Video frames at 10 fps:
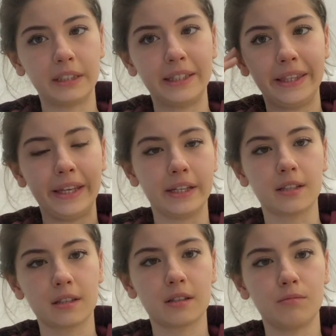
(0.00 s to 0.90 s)

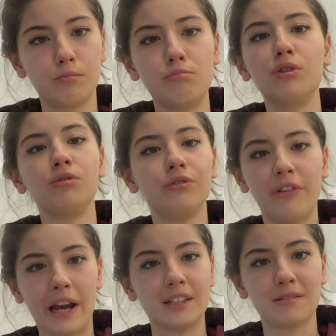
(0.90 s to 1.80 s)
this moon
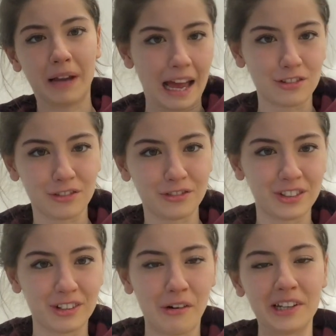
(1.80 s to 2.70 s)
face because of
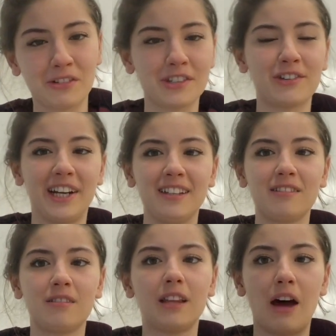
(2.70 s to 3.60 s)
the corticosteroid.
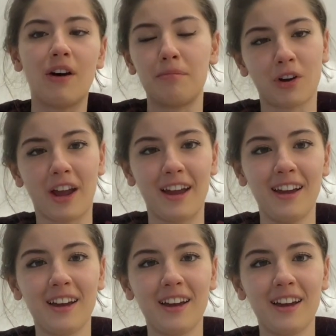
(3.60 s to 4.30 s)
Now I'm okay.